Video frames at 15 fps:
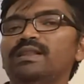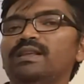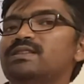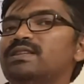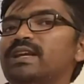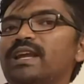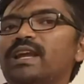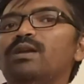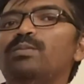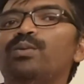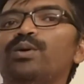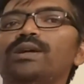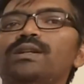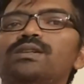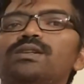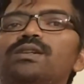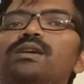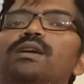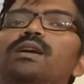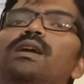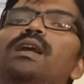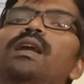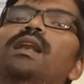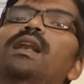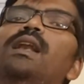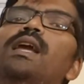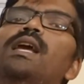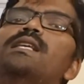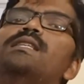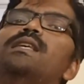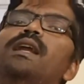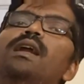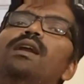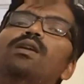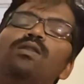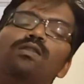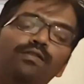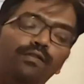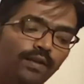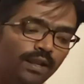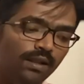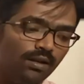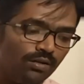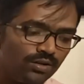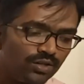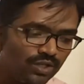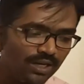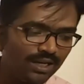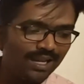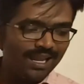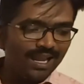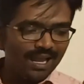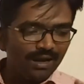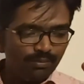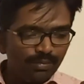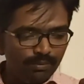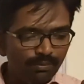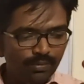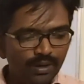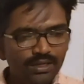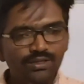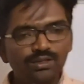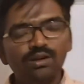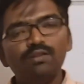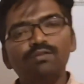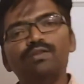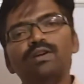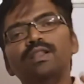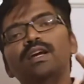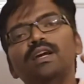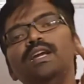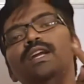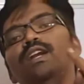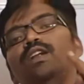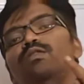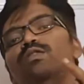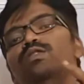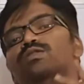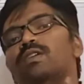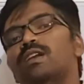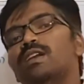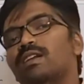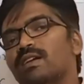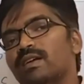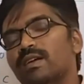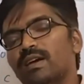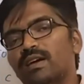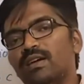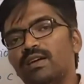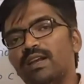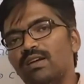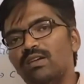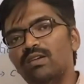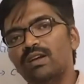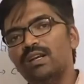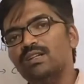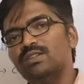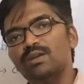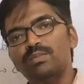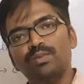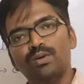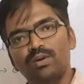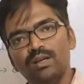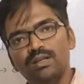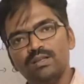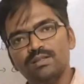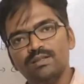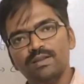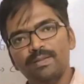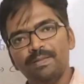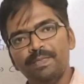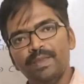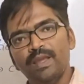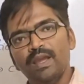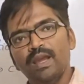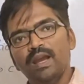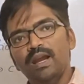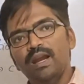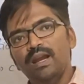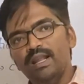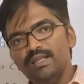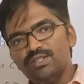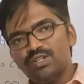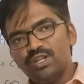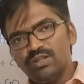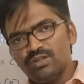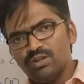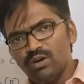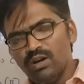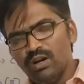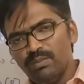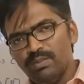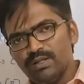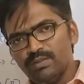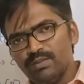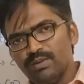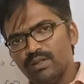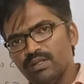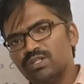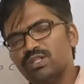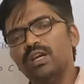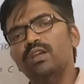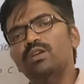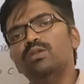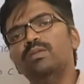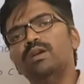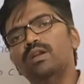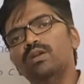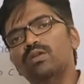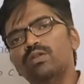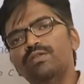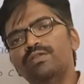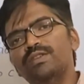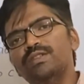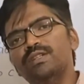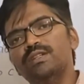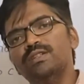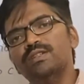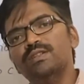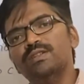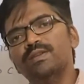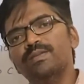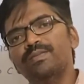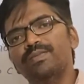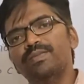The second point, in case rate of reaction can be measured for the individual reactants or products, it is does not depends upon the stoichiometric coefficients.